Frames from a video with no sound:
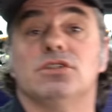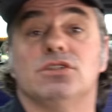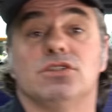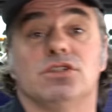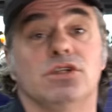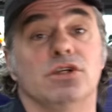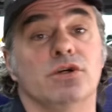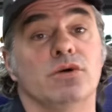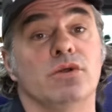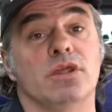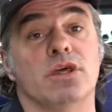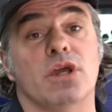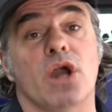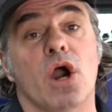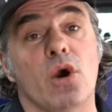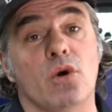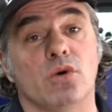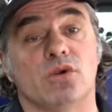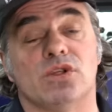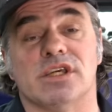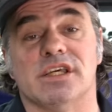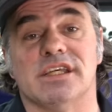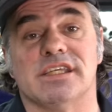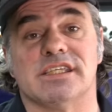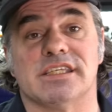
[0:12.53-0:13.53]
to the
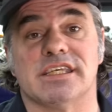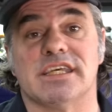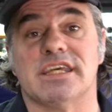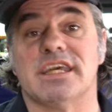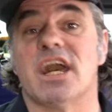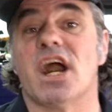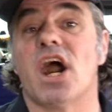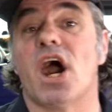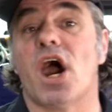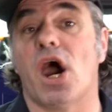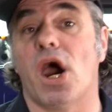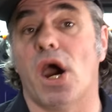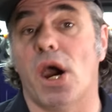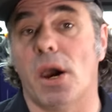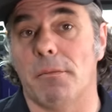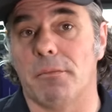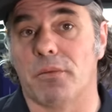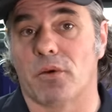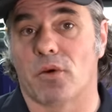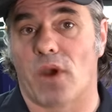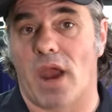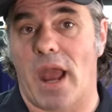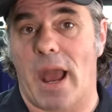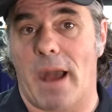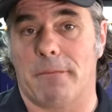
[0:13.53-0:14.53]
OTC
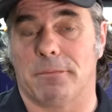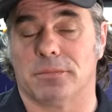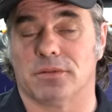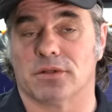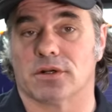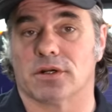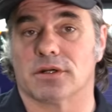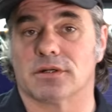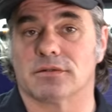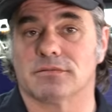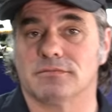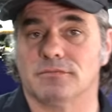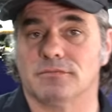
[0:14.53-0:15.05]
hub grappler.